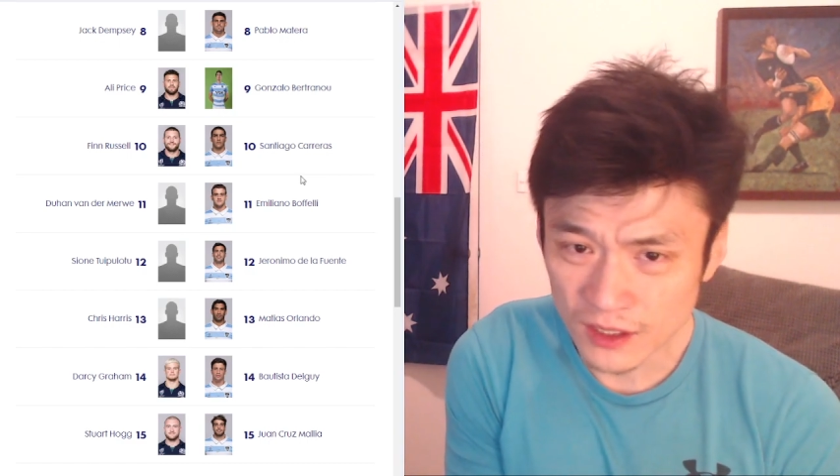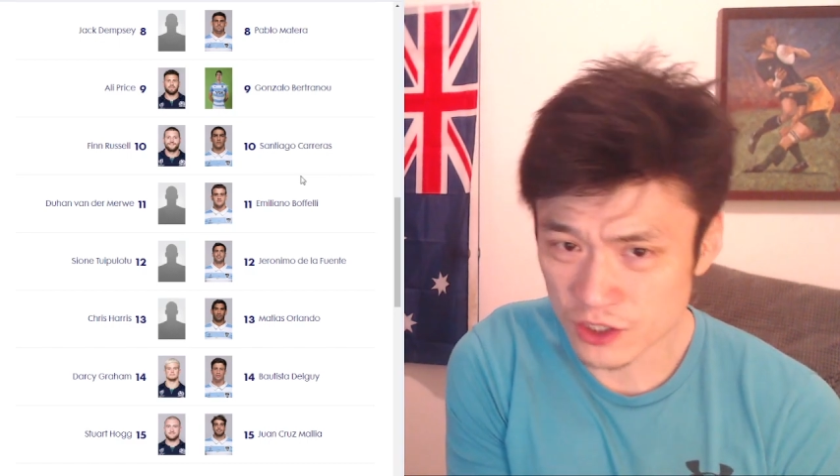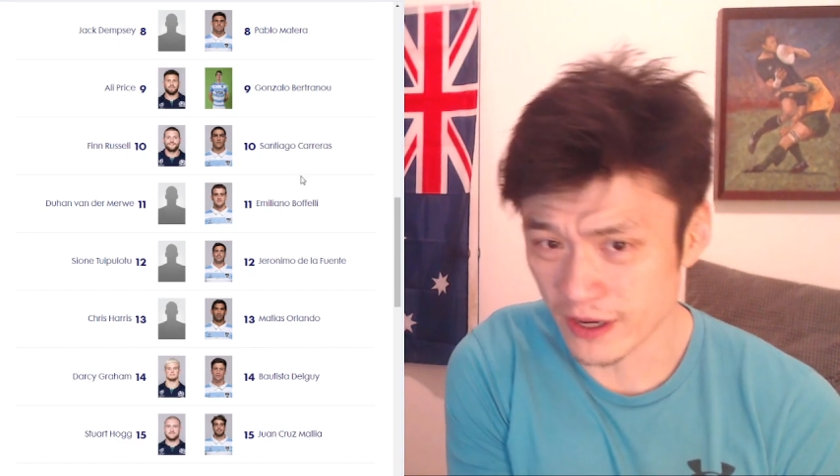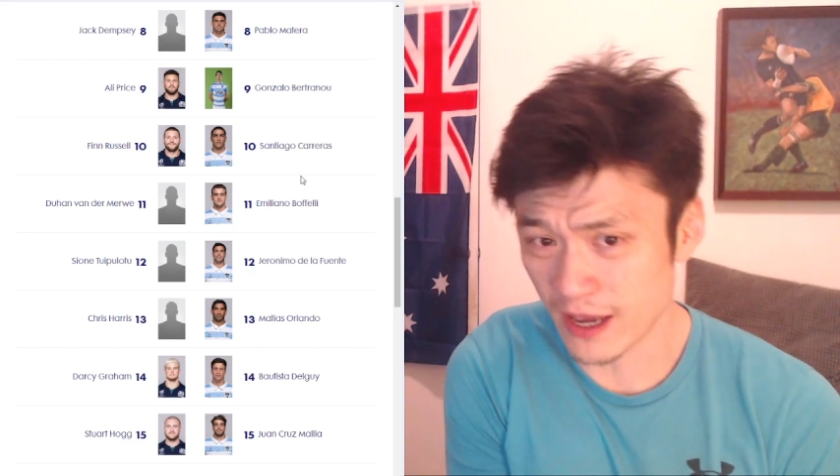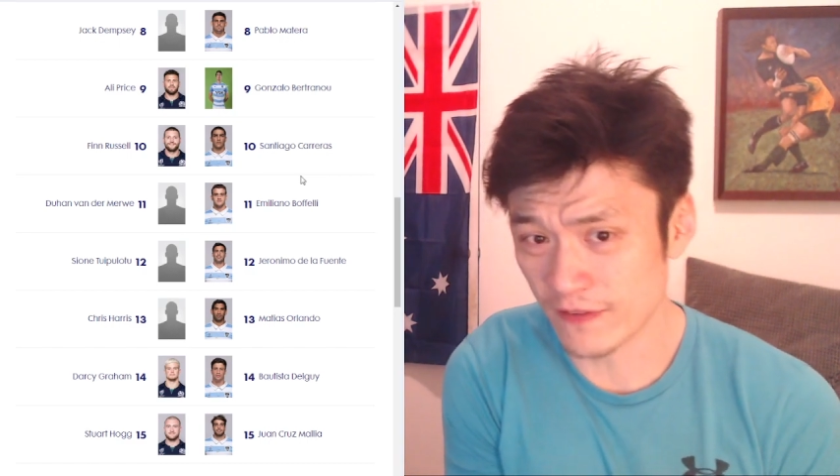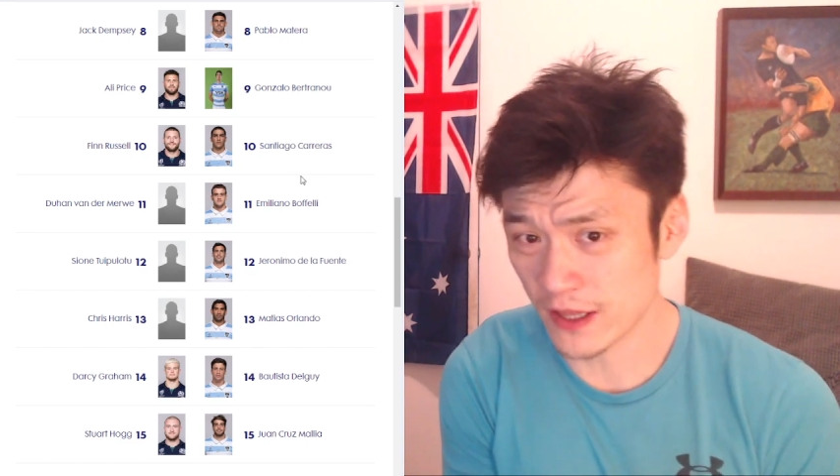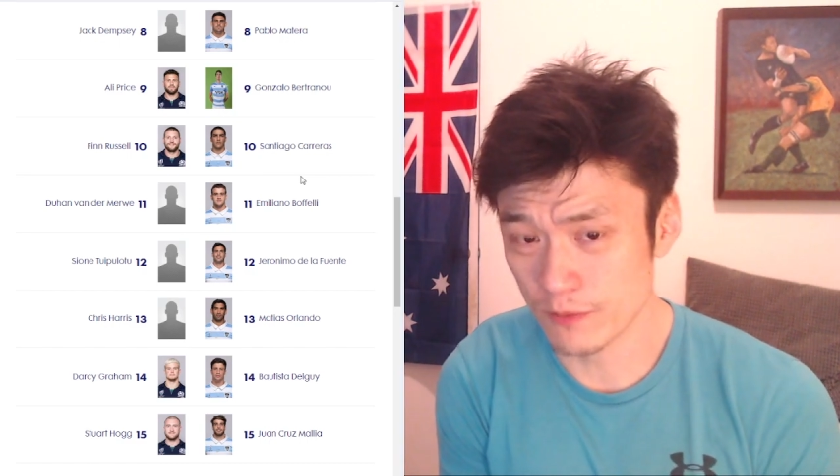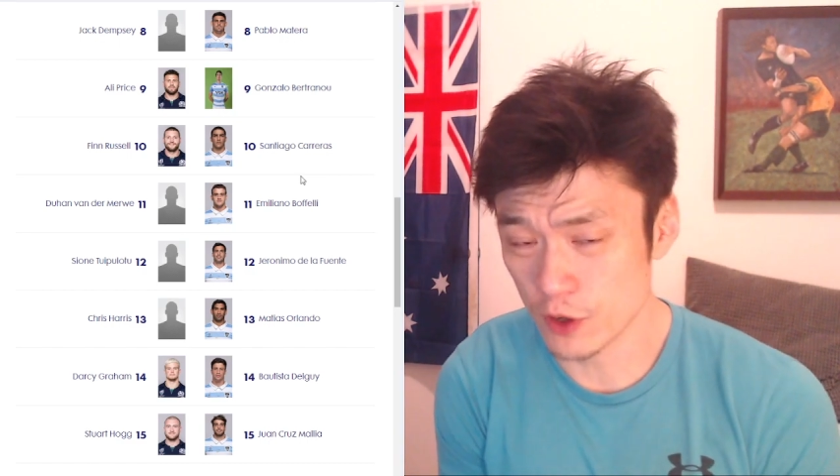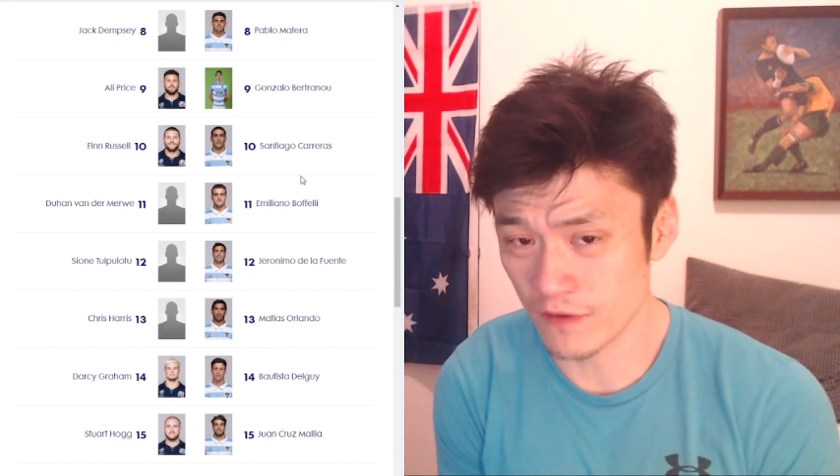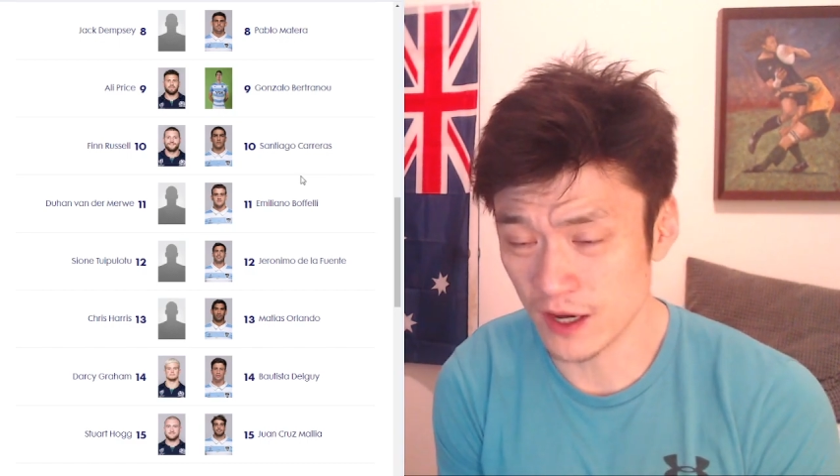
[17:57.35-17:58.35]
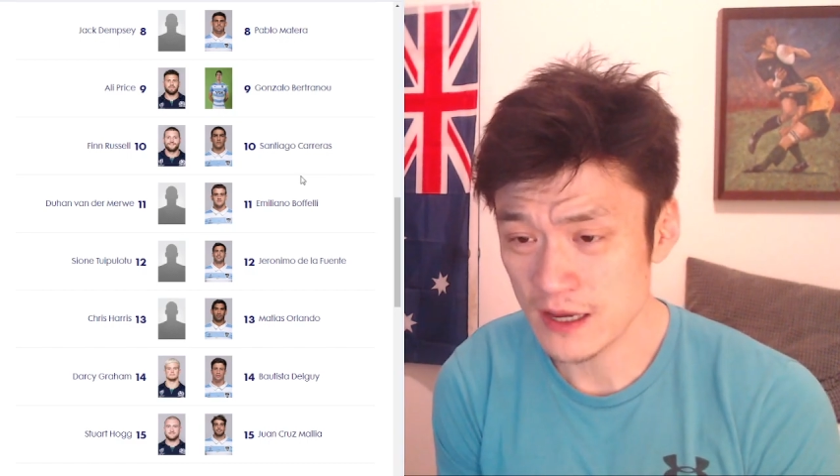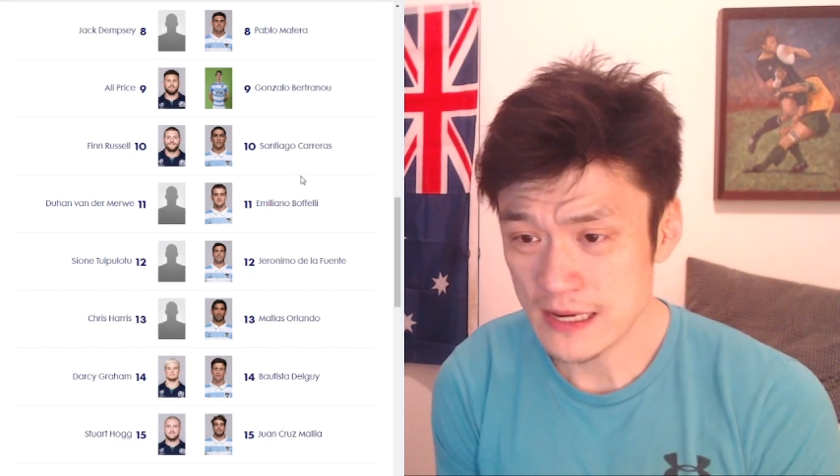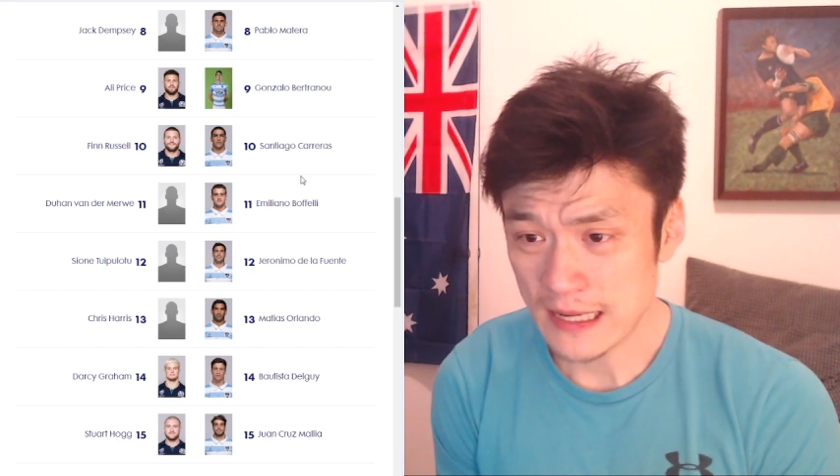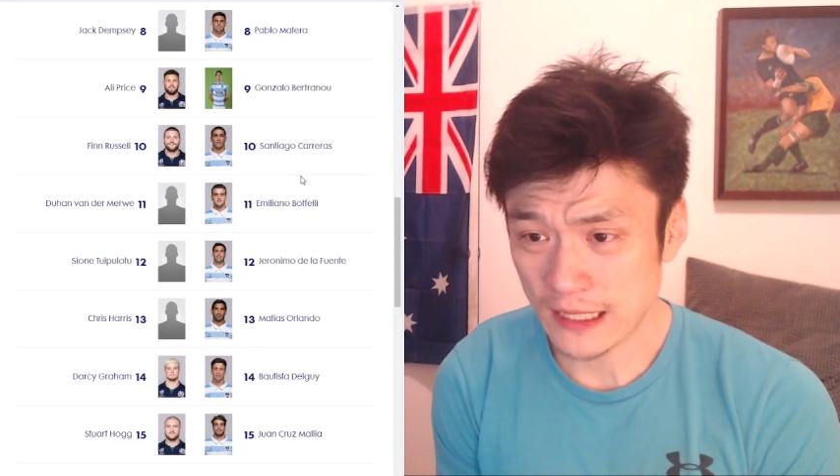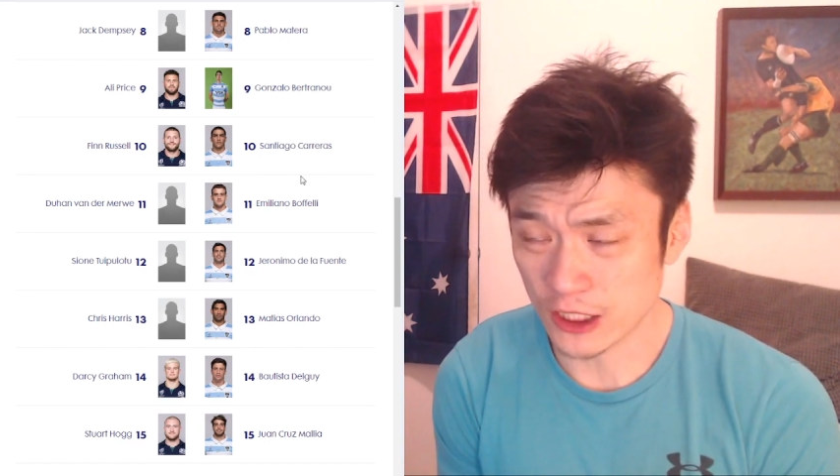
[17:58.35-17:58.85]
So yeah, van der Merwe
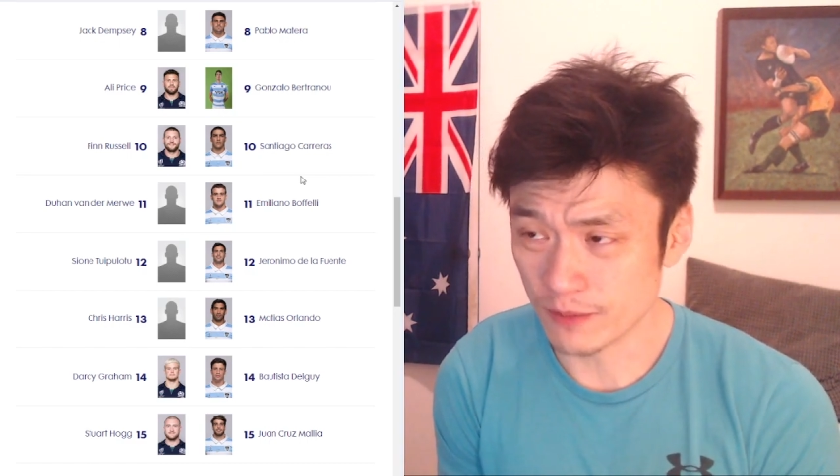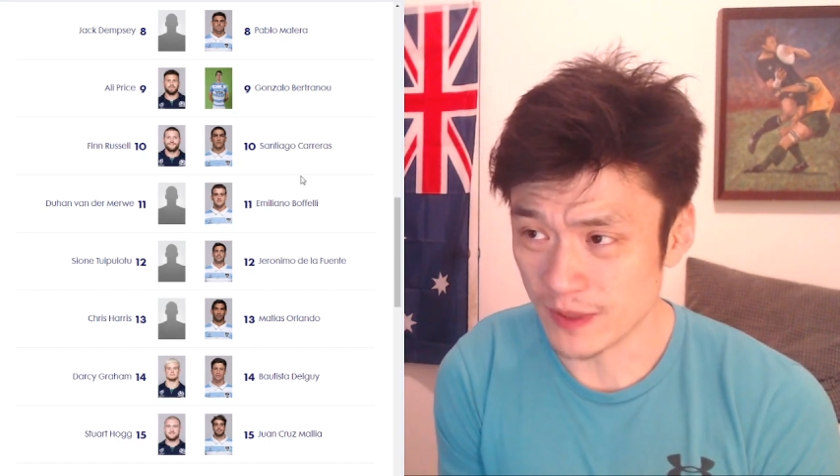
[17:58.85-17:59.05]
gonna